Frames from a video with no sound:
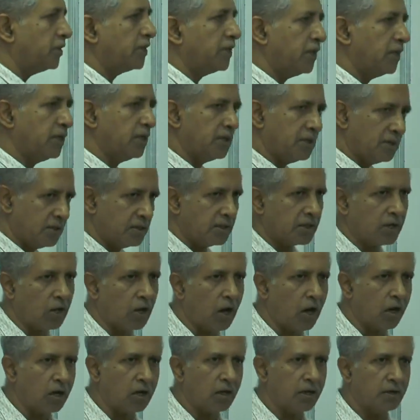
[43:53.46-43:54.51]
the
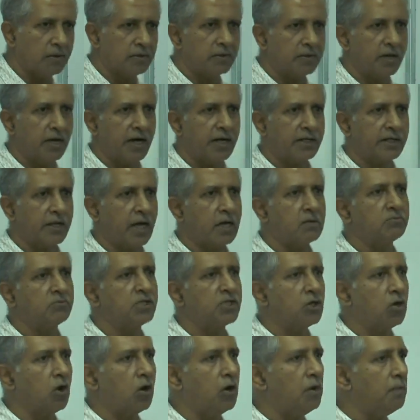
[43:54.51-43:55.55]
clock at time
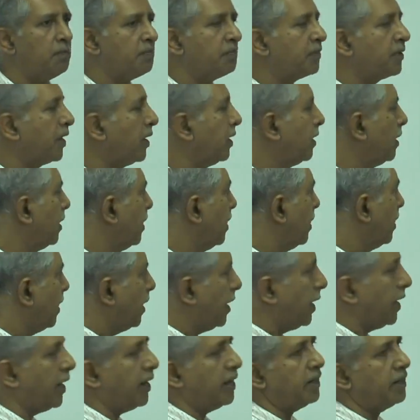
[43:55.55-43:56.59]
0
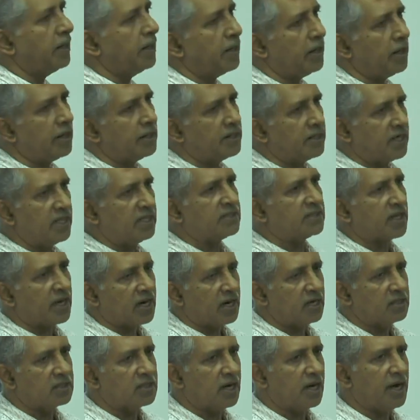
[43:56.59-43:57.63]
and t
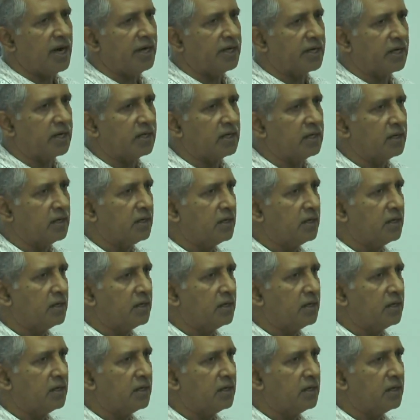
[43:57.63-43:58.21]
seconds later